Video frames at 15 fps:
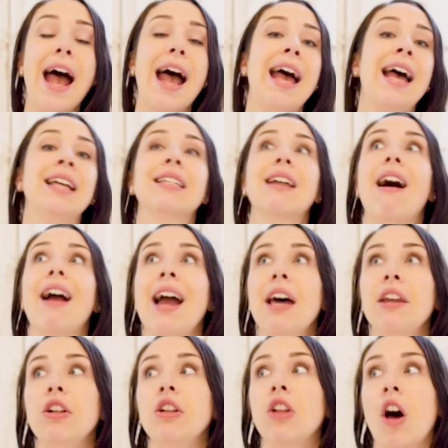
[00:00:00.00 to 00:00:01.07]
And I
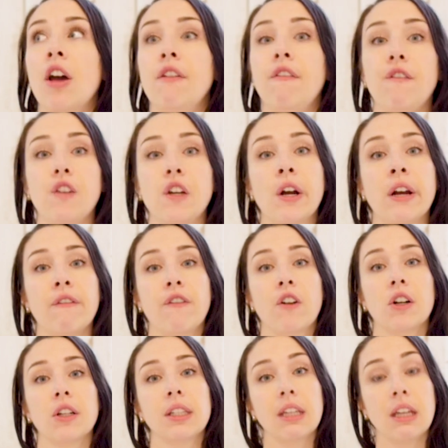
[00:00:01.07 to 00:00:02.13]
had a lot of fear at first.